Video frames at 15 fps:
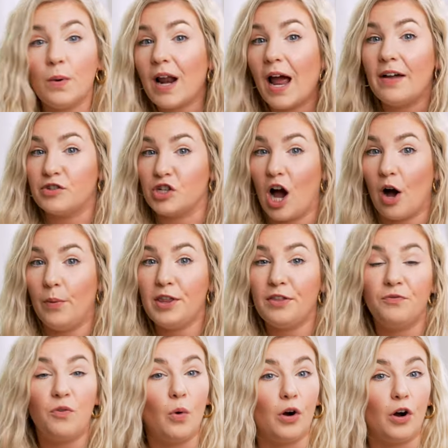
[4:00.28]
what I have shot with
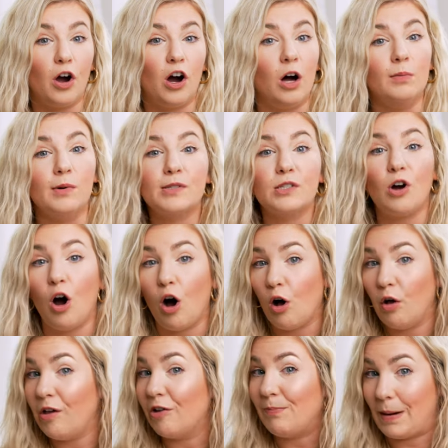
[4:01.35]
for almost
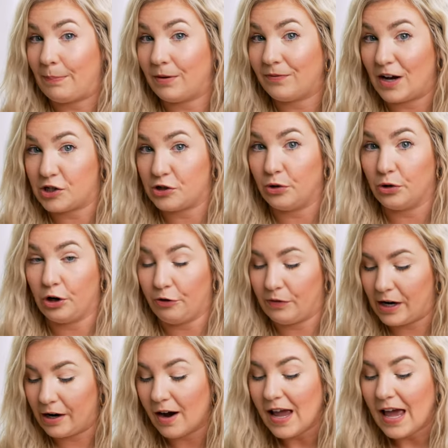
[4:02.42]
all of my professional
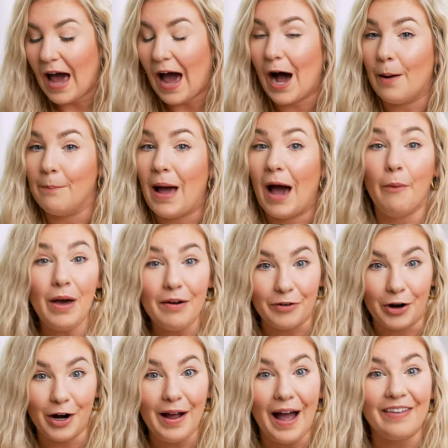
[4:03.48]
career. Um,
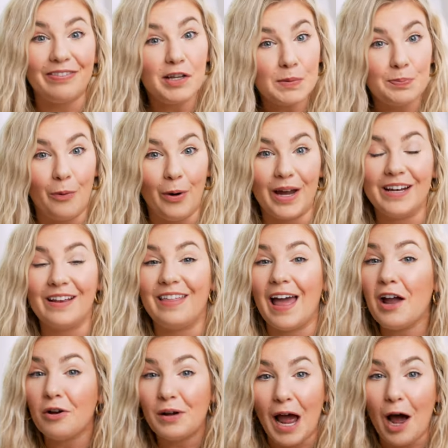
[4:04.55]
however, at this point, they
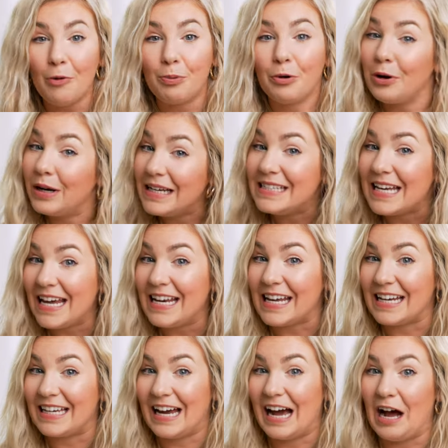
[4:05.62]
are now pretty
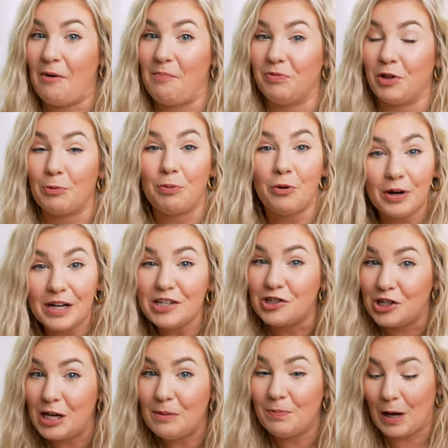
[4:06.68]
dated. Um, they're pretty
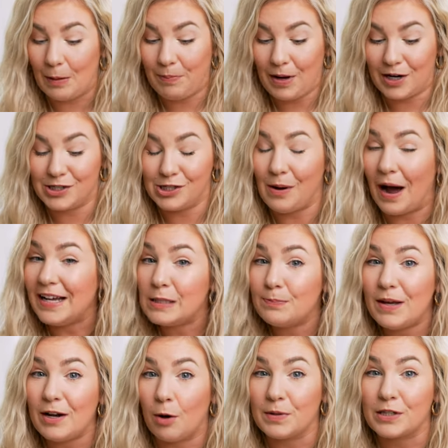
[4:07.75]
cheap compared to, I
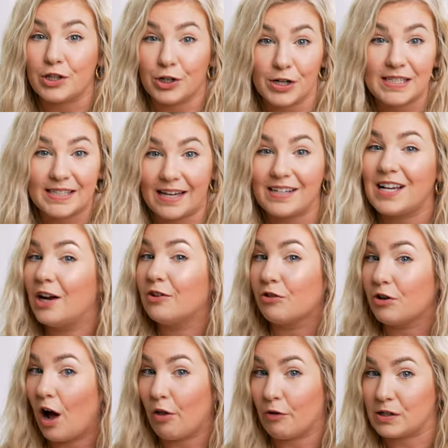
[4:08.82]
spent almost
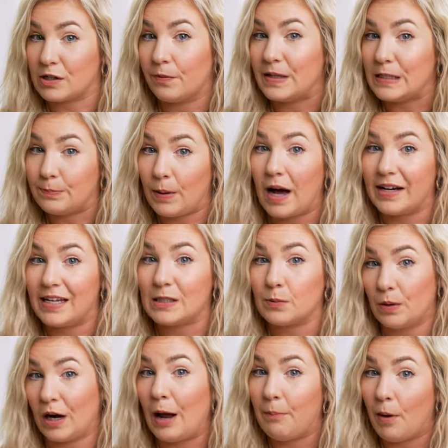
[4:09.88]
$3,600 on these bodies
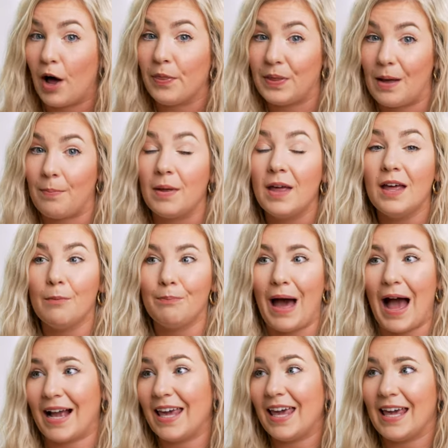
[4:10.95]
when I bought them
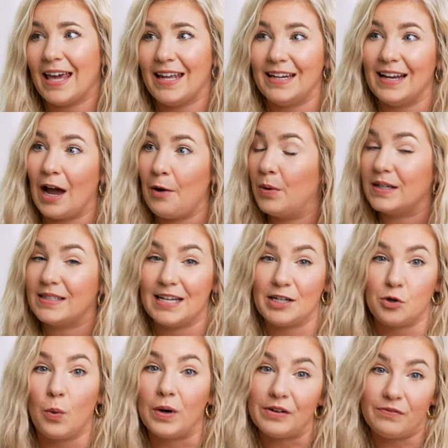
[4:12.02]
back in, I wanna say
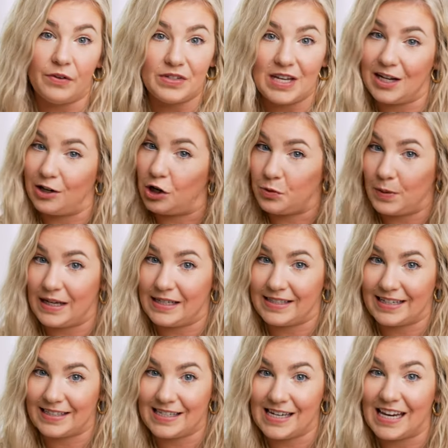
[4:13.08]
2015 or
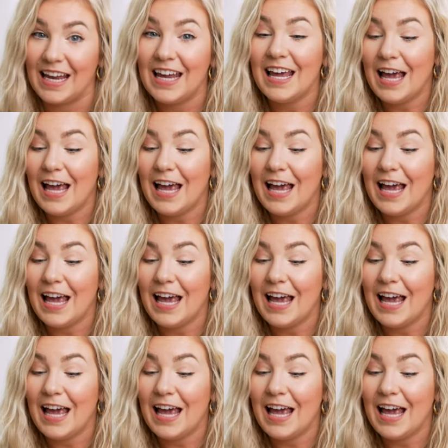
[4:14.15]
2016.